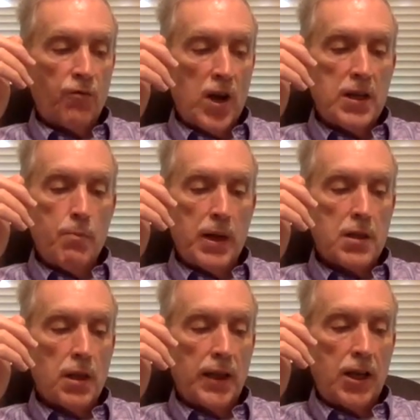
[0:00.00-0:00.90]

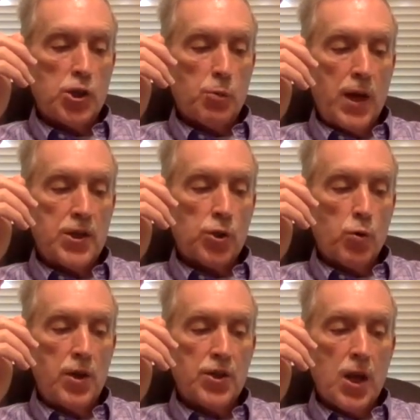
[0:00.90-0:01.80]
fundamentally expressed
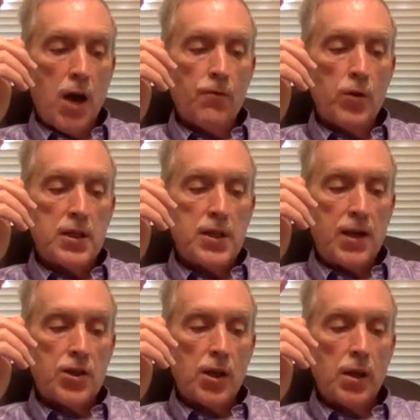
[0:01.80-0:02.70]
through his
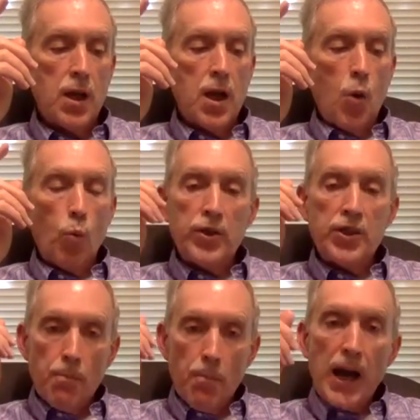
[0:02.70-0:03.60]
confrontation with
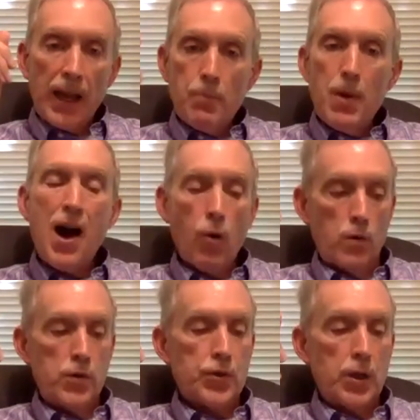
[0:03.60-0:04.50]
demonic
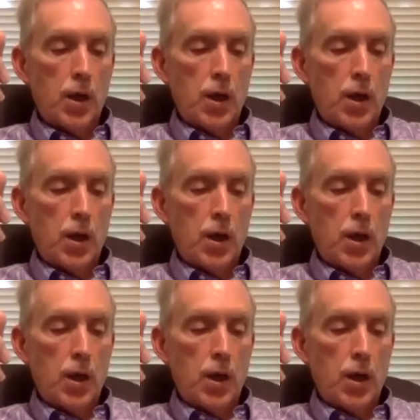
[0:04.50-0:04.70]
powers,